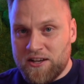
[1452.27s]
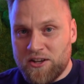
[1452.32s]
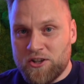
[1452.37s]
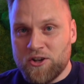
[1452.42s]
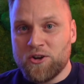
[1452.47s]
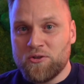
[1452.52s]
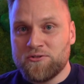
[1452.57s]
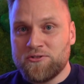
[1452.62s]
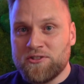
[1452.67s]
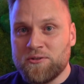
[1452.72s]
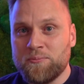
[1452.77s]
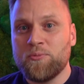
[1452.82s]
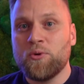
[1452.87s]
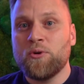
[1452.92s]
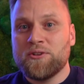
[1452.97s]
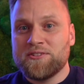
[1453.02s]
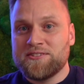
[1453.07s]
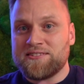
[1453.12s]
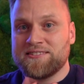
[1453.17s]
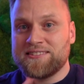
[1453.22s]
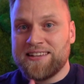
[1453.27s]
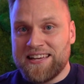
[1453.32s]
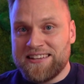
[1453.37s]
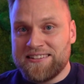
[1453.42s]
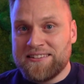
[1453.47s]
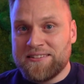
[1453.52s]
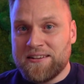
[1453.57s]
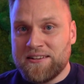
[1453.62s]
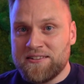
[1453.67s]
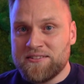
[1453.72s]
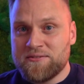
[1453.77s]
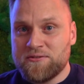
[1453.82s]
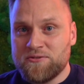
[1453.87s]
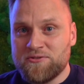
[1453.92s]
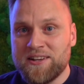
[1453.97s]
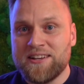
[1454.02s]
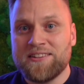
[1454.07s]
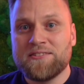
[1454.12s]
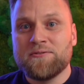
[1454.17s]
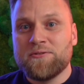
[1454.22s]
close the books, then
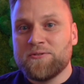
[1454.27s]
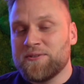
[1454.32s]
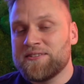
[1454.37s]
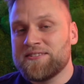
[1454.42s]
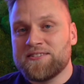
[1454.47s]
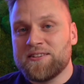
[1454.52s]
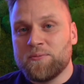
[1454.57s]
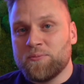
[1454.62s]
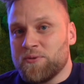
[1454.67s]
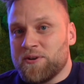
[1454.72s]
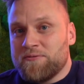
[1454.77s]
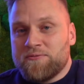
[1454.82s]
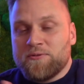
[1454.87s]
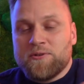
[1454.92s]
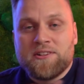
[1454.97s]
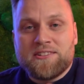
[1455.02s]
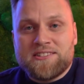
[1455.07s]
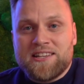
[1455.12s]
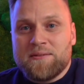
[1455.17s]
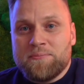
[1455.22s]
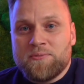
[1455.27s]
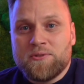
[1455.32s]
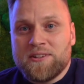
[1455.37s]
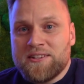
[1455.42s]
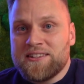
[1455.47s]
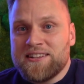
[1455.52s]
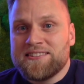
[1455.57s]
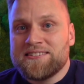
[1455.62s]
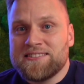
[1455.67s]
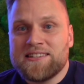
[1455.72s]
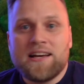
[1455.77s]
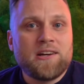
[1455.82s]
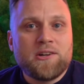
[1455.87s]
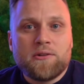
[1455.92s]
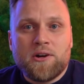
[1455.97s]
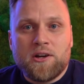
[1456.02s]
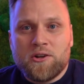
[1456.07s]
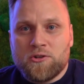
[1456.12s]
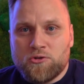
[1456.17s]
transfer it somewhere, for example, in Excel,